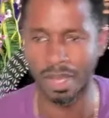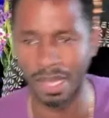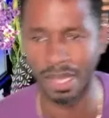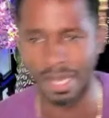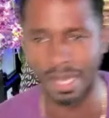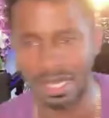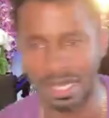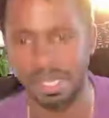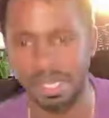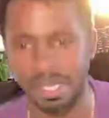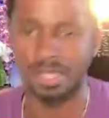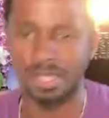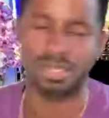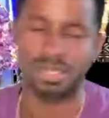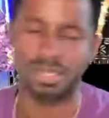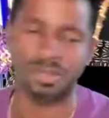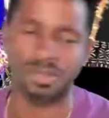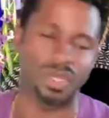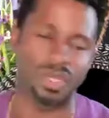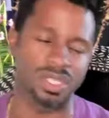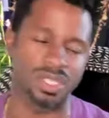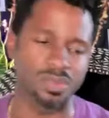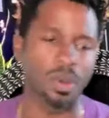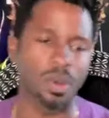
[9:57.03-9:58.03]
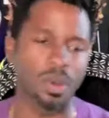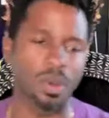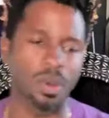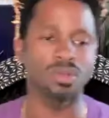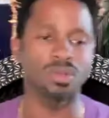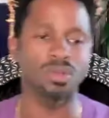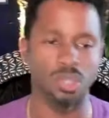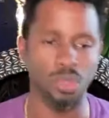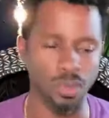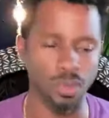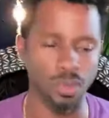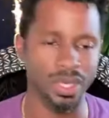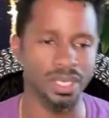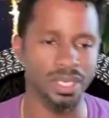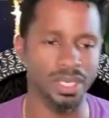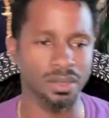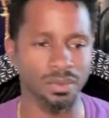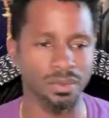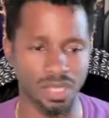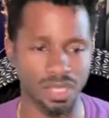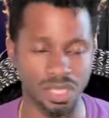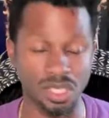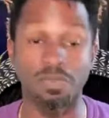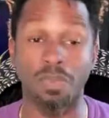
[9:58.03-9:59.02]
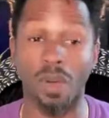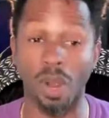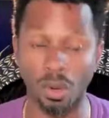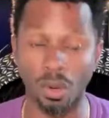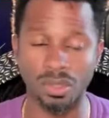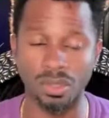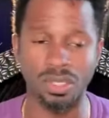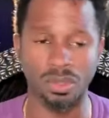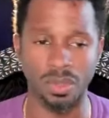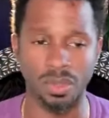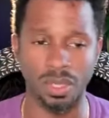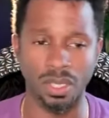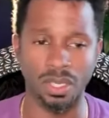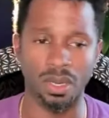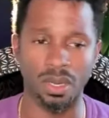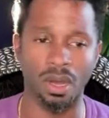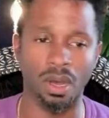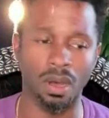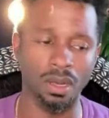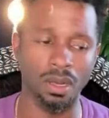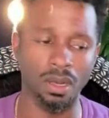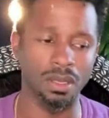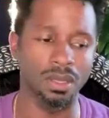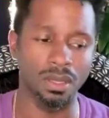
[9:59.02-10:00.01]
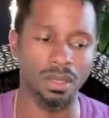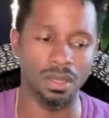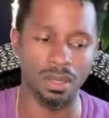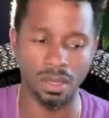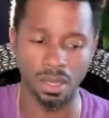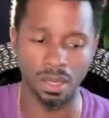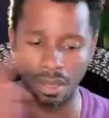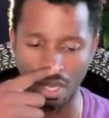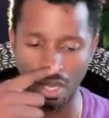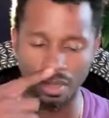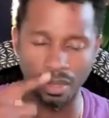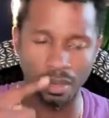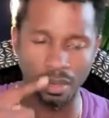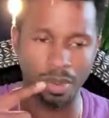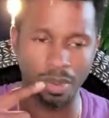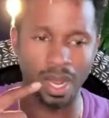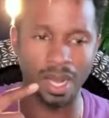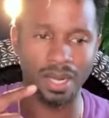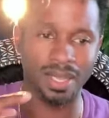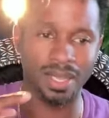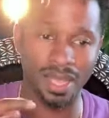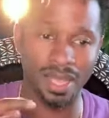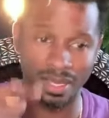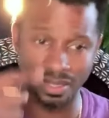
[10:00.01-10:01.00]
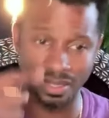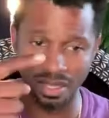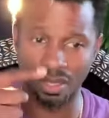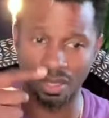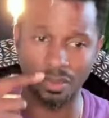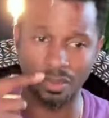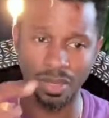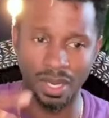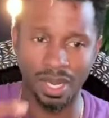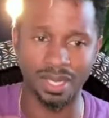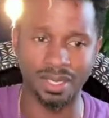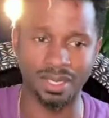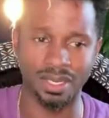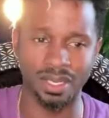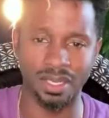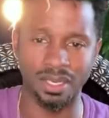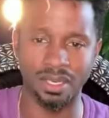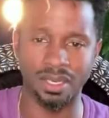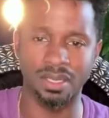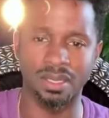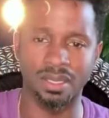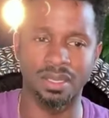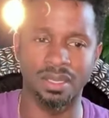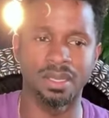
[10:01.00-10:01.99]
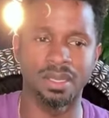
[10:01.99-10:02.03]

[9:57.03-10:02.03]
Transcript: And it's we spoke to it. We spoke to it on the other podcast that you and I did.